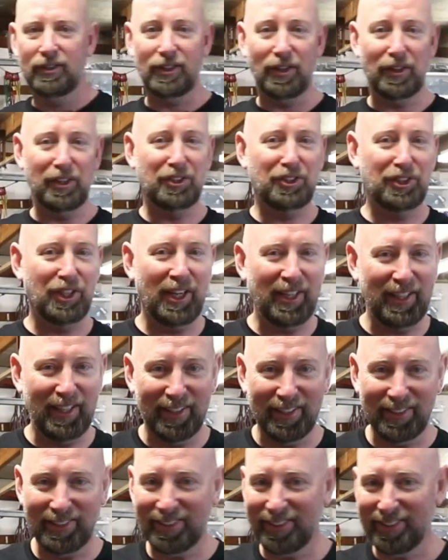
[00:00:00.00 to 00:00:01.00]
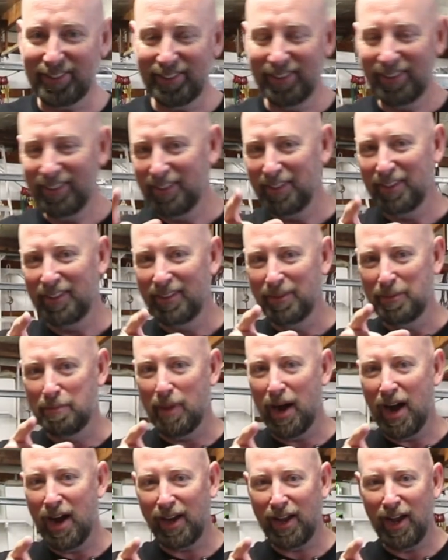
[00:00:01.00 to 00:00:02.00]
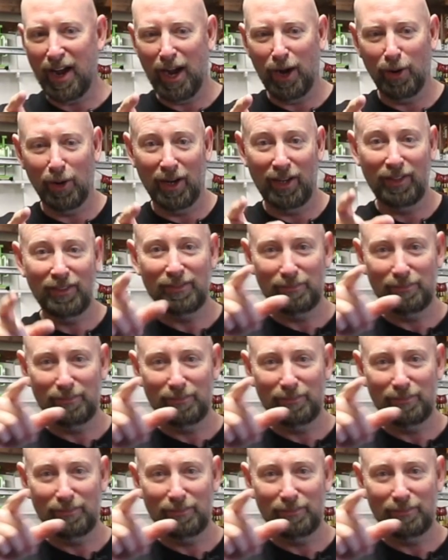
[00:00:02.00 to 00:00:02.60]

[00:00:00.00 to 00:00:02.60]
So the genius, Mark Hawa,